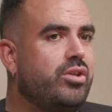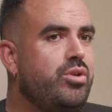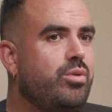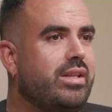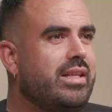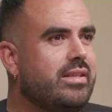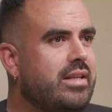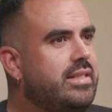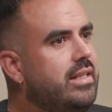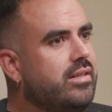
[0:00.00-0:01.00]
who had these
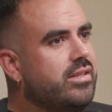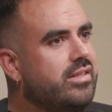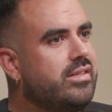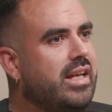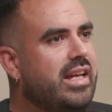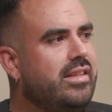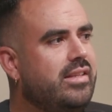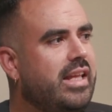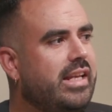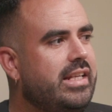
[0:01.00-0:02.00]
ideas
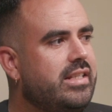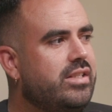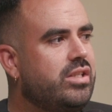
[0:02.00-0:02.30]
and they needed